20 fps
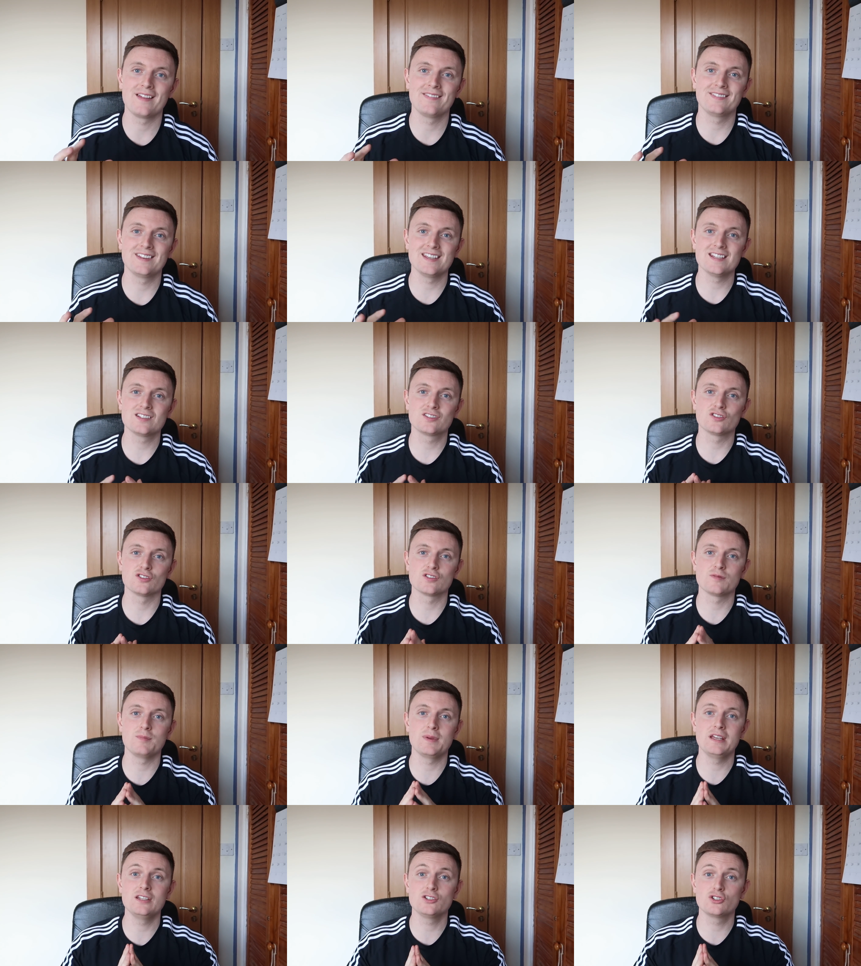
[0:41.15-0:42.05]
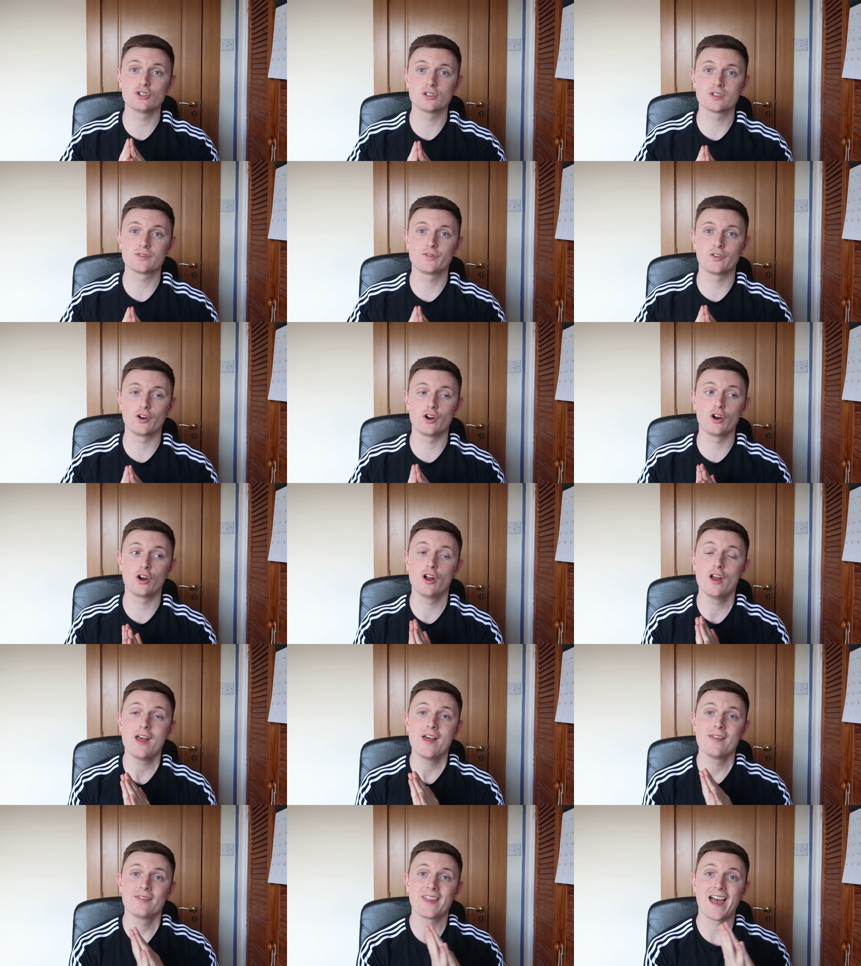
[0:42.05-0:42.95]
and this doesn't mean just
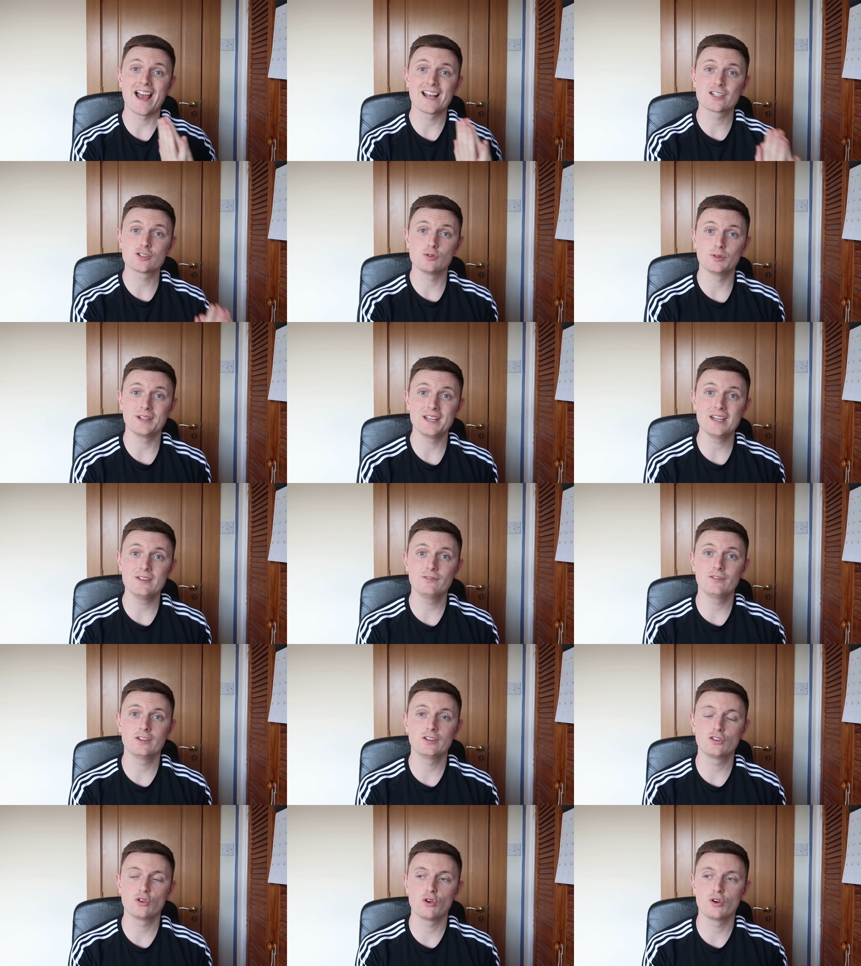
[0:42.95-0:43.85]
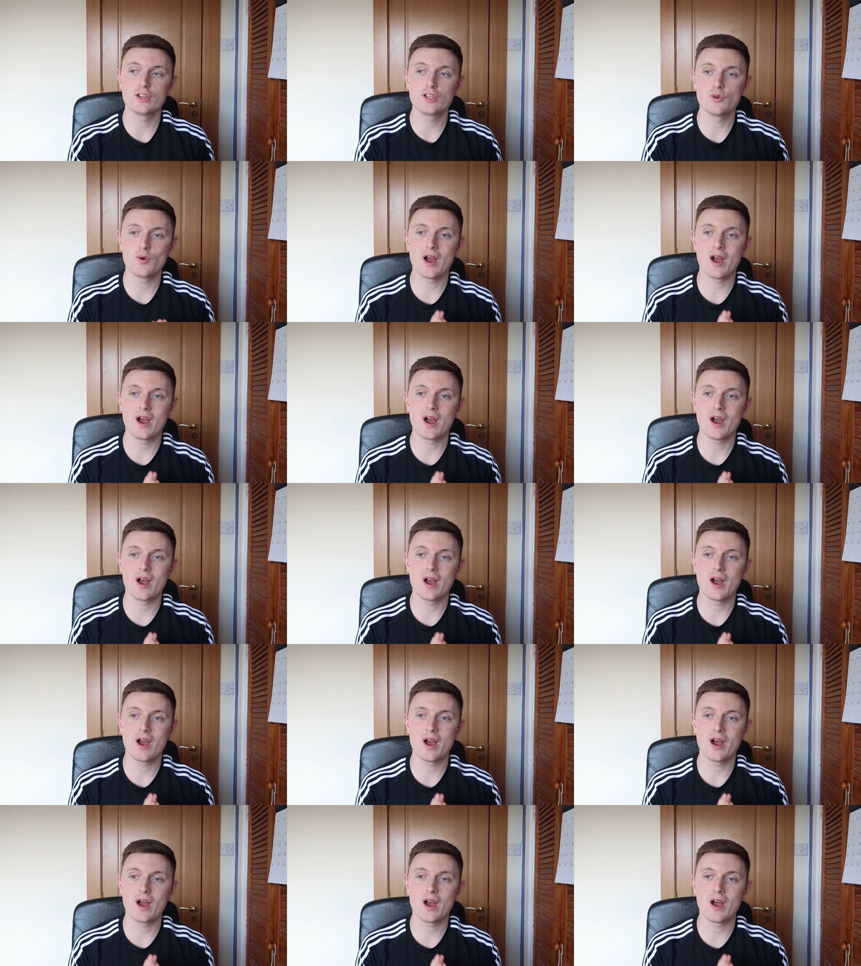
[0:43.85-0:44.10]
for the actual inventory.